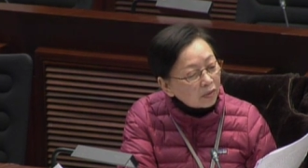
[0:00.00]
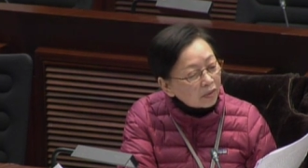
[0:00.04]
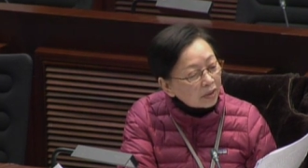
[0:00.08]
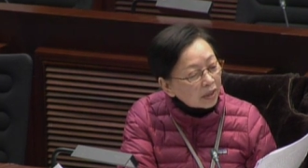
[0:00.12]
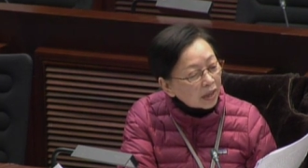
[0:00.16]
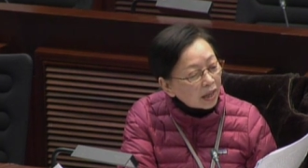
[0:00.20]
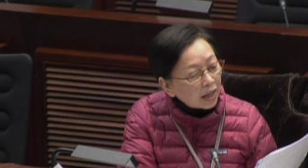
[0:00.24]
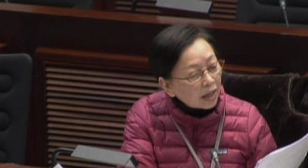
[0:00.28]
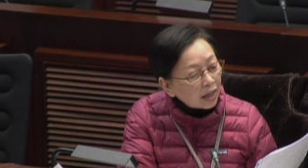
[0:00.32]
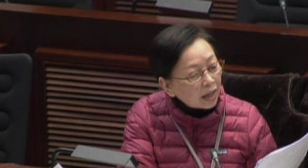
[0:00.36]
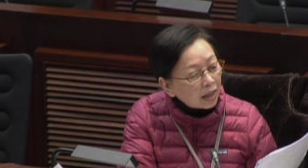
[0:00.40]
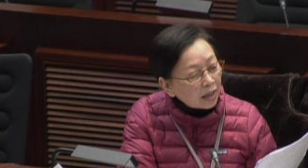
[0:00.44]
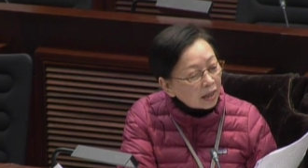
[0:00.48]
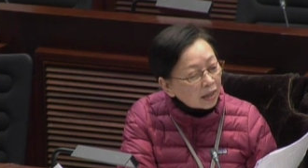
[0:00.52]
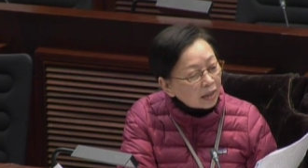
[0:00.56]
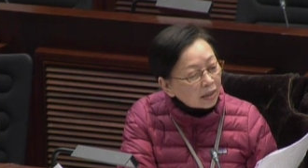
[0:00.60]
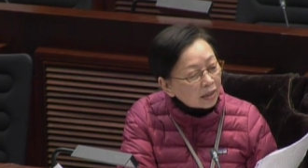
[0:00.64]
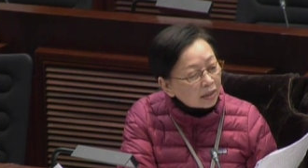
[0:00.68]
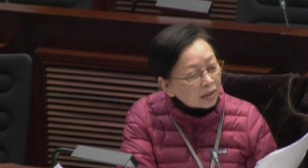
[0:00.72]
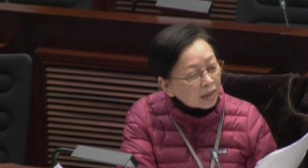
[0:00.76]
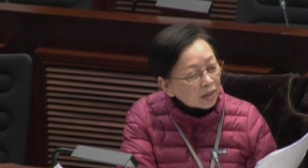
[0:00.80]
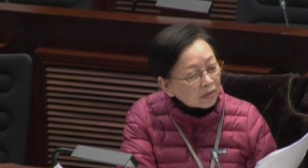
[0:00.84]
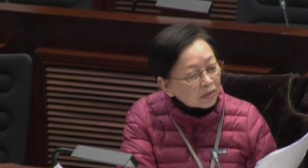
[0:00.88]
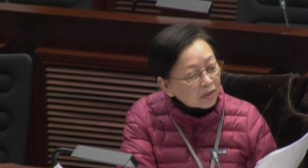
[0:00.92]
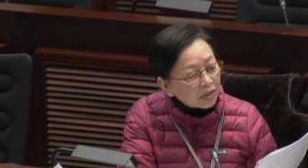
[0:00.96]
um,
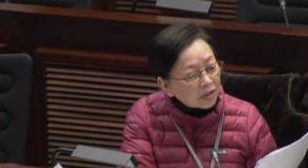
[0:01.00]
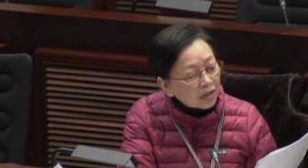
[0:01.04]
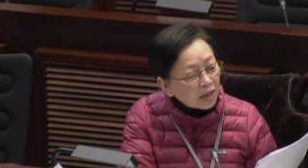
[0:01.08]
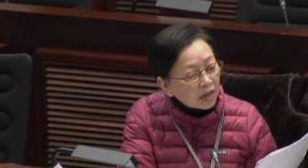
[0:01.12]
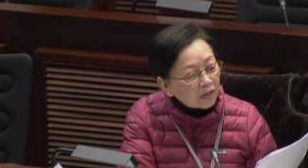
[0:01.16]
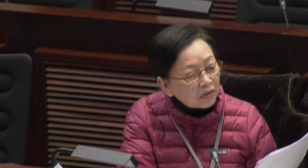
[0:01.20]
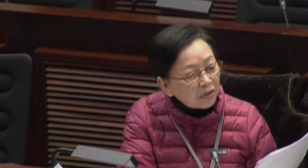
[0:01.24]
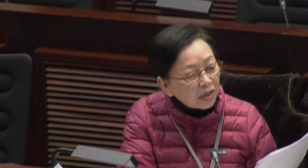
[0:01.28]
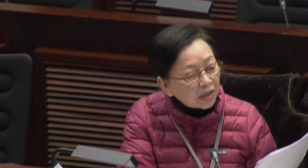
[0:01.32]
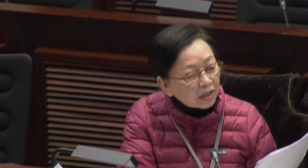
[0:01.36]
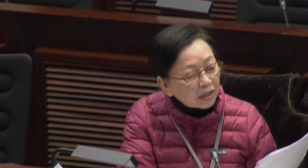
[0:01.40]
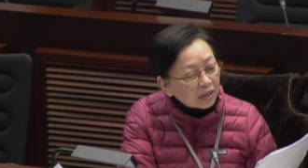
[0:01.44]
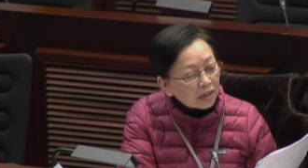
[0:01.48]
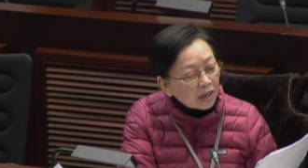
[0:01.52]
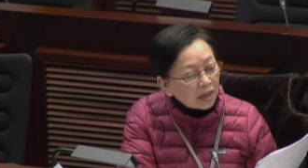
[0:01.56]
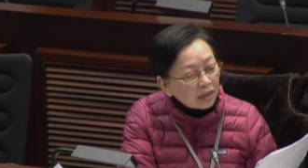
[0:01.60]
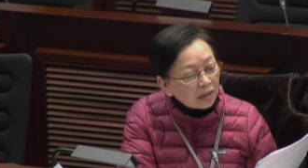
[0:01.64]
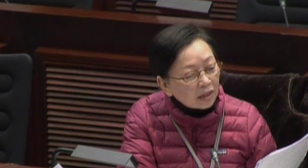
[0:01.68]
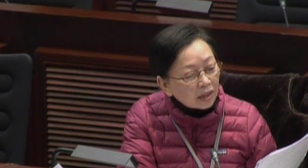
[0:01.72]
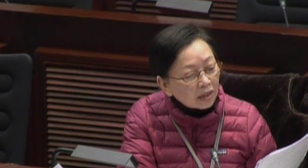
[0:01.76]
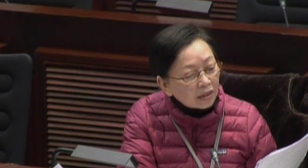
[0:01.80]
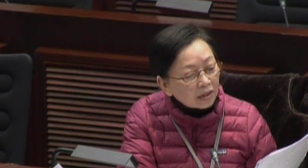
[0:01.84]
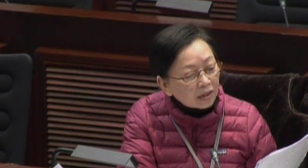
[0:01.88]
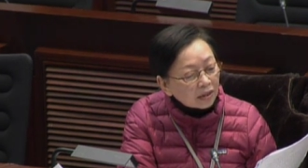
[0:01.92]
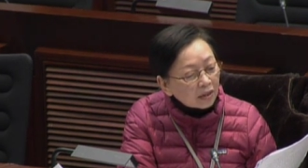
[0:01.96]
it, from the
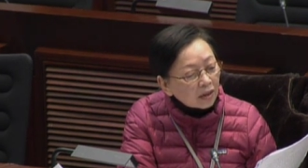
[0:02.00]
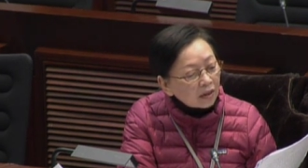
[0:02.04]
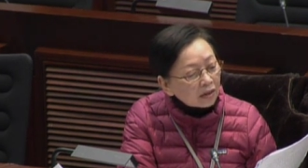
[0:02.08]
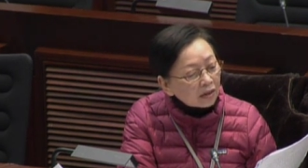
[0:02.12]
year